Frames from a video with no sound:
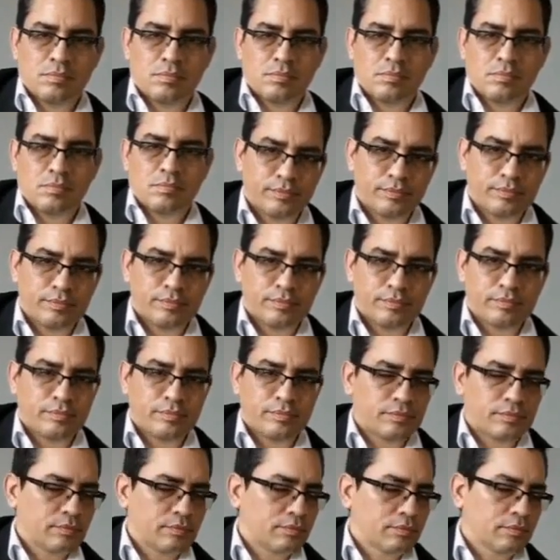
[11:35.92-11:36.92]
Then,
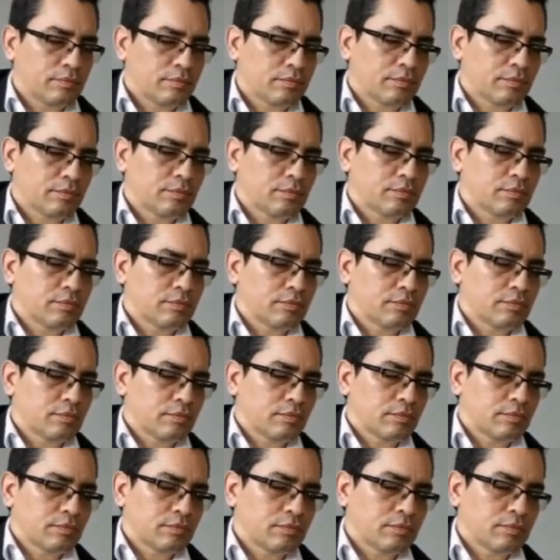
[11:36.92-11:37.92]
move to the
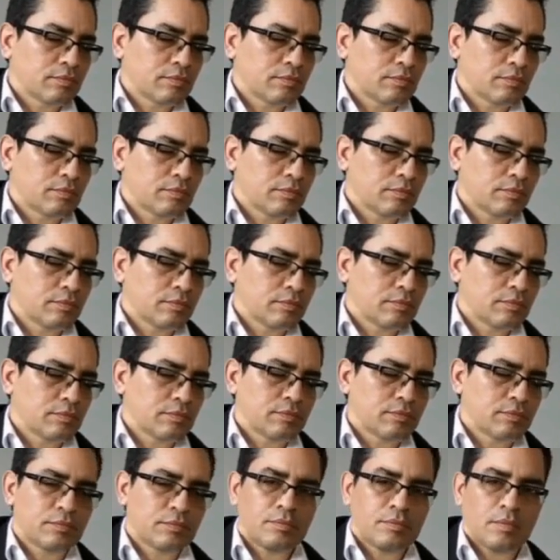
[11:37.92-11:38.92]
sixth string,
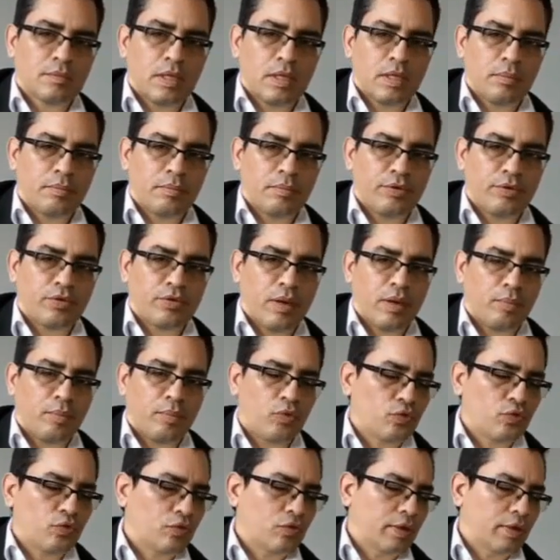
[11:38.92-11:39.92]
followed by the
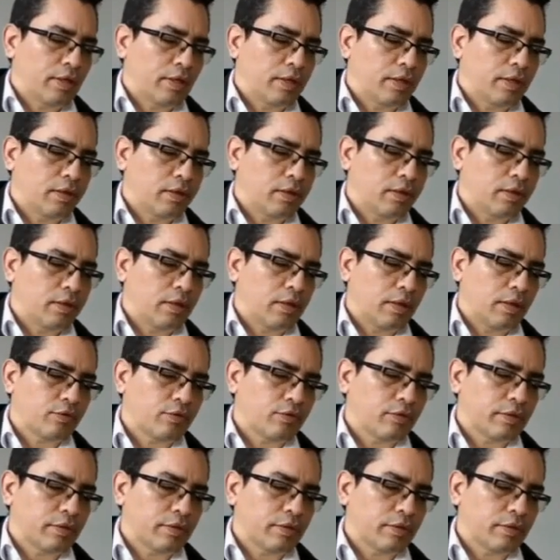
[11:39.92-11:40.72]
fifth string again.